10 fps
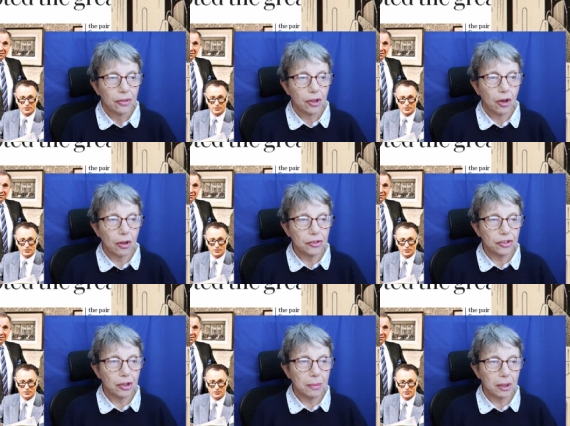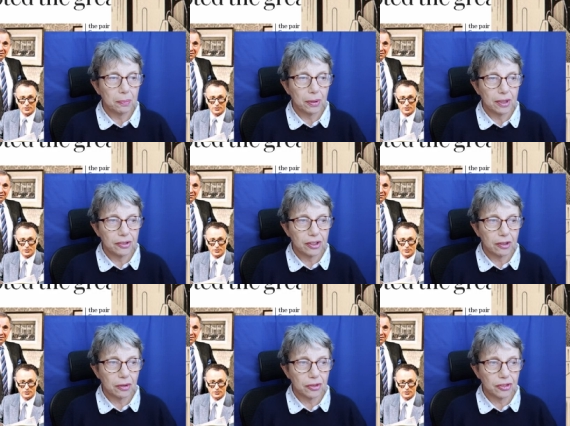The consummate
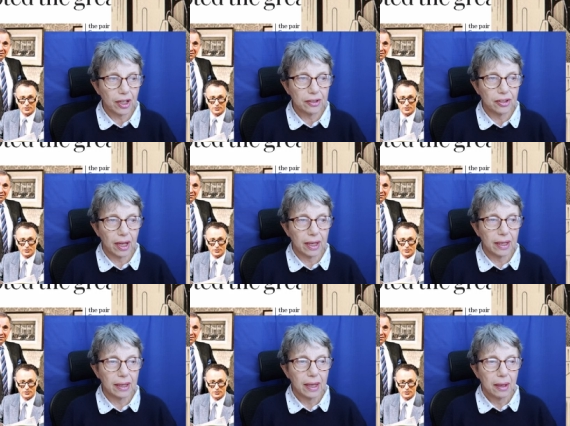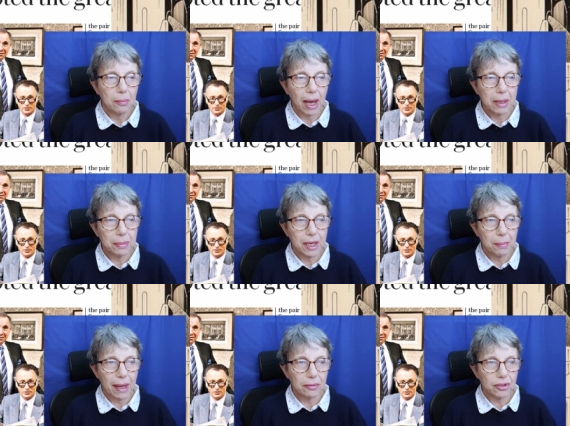political satire might be
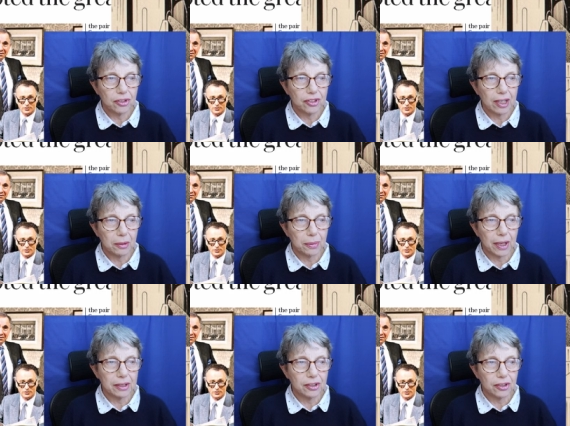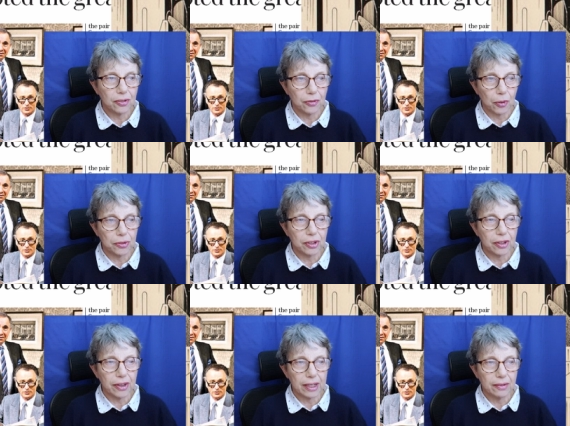about to celebrate its
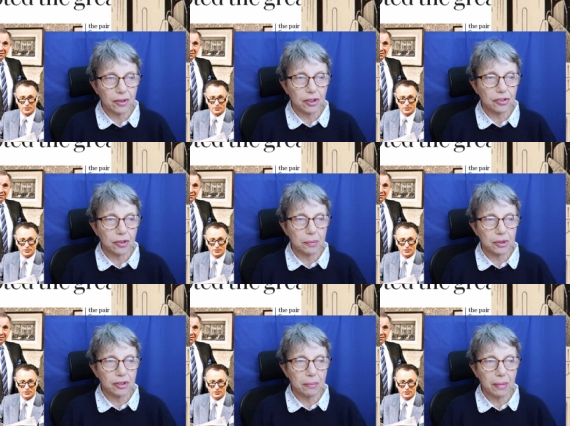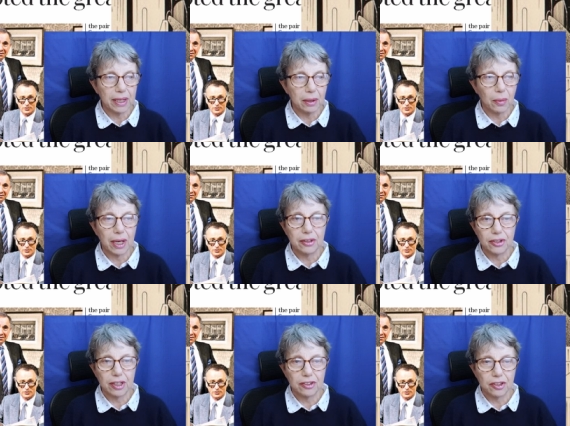40th anniversary, but in many
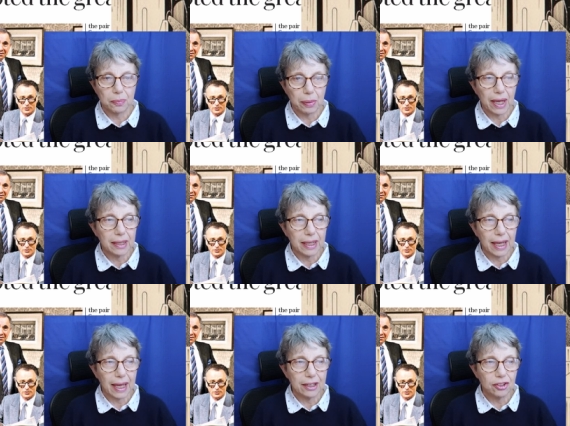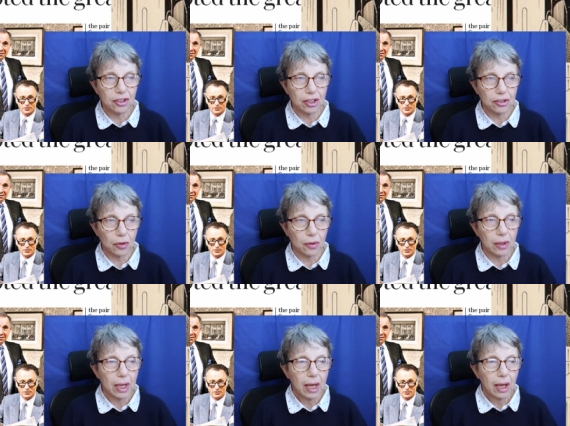ways it has barely aged at
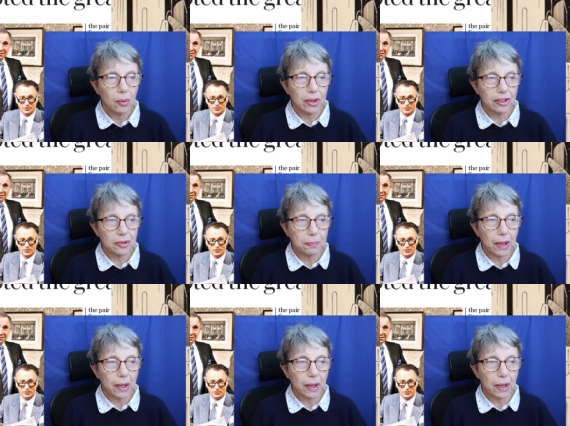all, with its